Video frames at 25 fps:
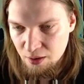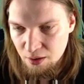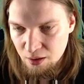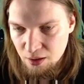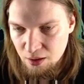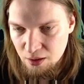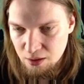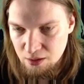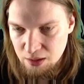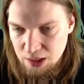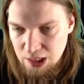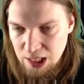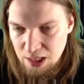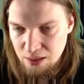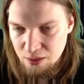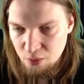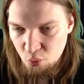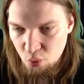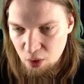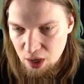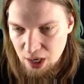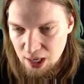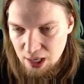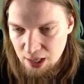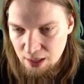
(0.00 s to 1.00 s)
Lead the
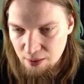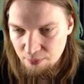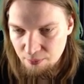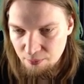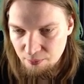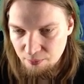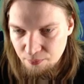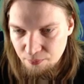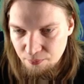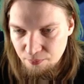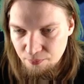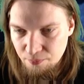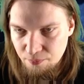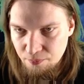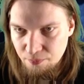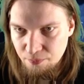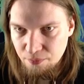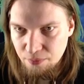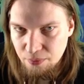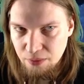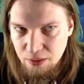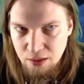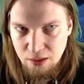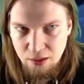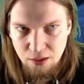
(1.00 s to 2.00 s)
way.
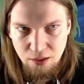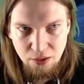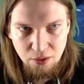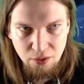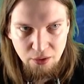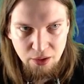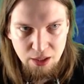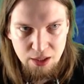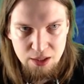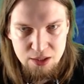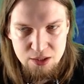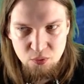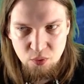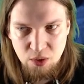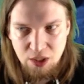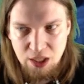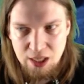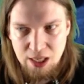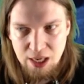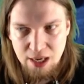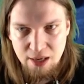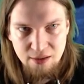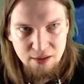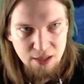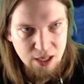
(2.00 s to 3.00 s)
Okay, so we can
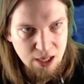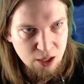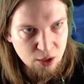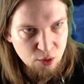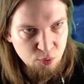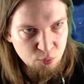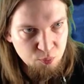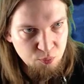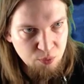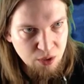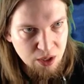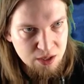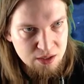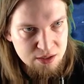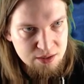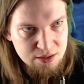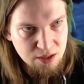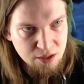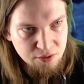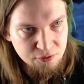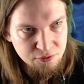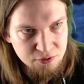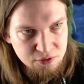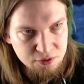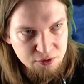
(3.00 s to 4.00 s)
either help
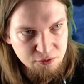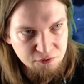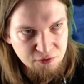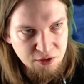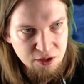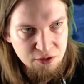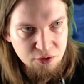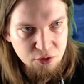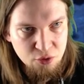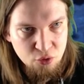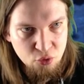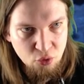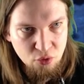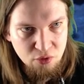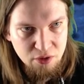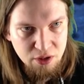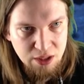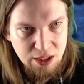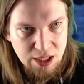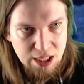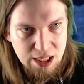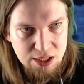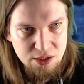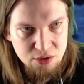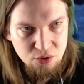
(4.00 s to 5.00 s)
Asleifr defend the northern
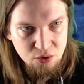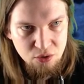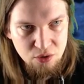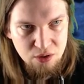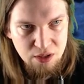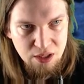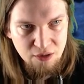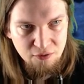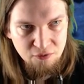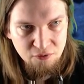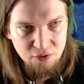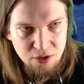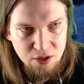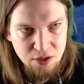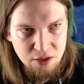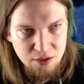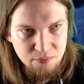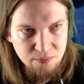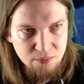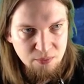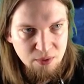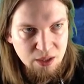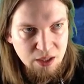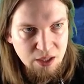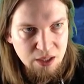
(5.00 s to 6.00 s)
gate or Nefja
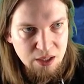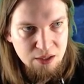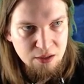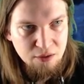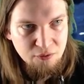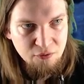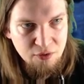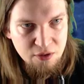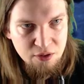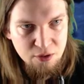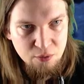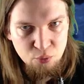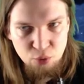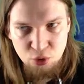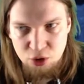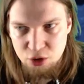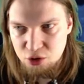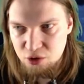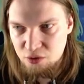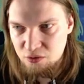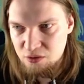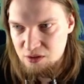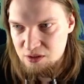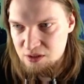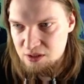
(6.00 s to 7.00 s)
defend the bridge
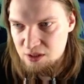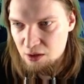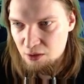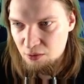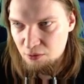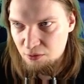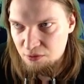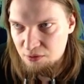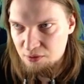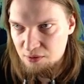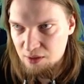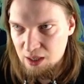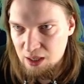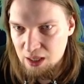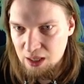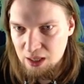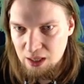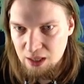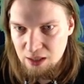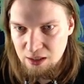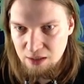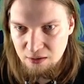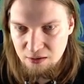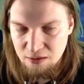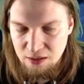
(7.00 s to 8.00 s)
to the south.
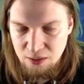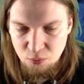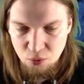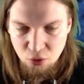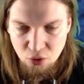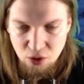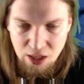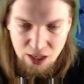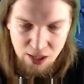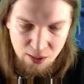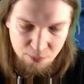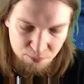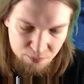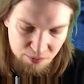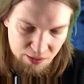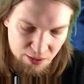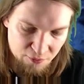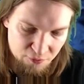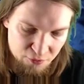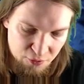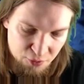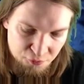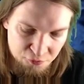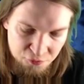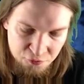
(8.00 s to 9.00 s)
And I think we're going to help
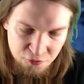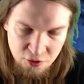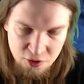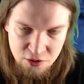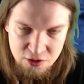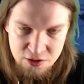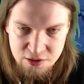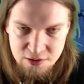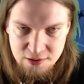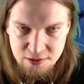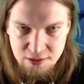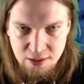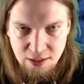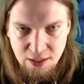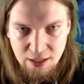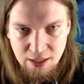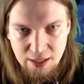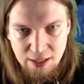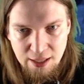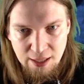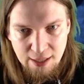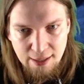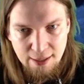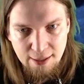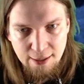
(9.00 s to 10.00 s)
Nefja first.
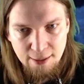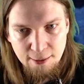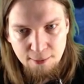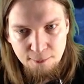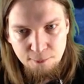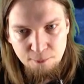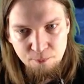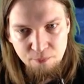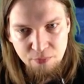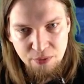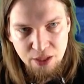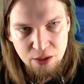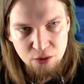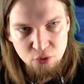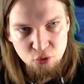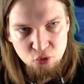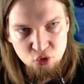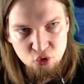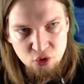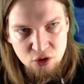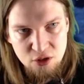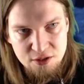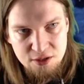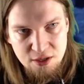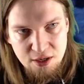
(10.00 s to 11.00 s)
Um, I do
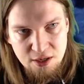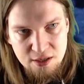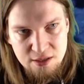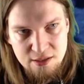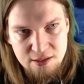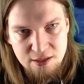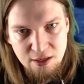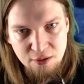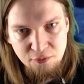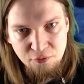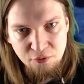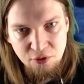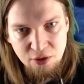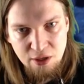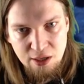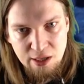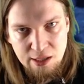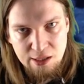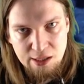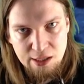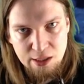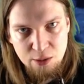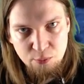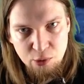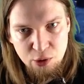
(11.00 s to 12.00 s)
trust Asleifr a
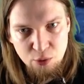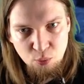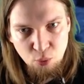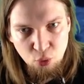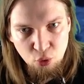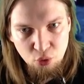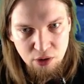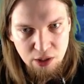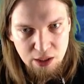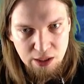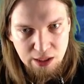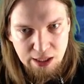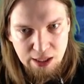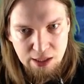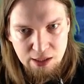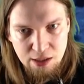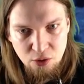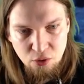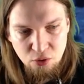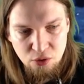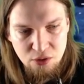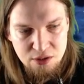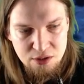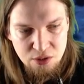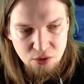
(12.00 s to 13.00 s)
little bit more that he can
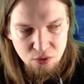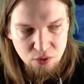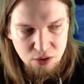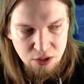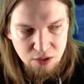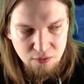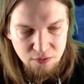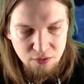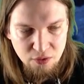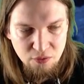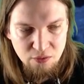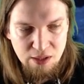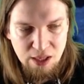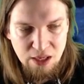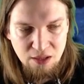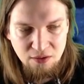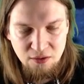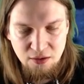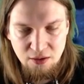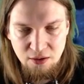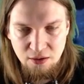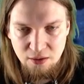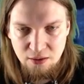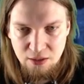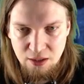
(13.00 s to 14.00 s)
hold his own. Even though
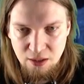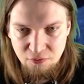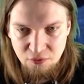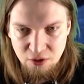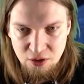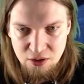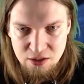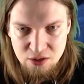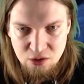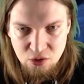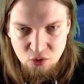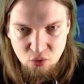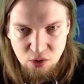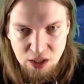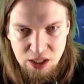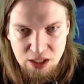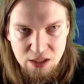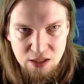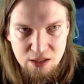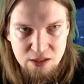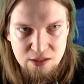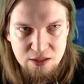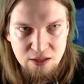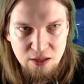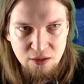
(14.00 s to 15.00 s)
Nefja, Nefja is great,
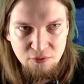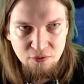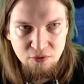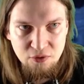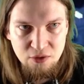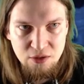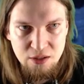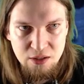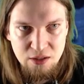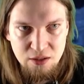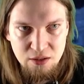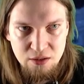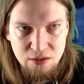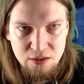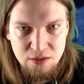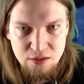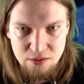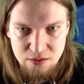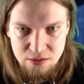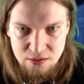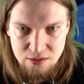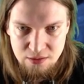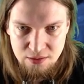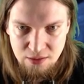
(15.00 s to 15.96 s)
Asleifr is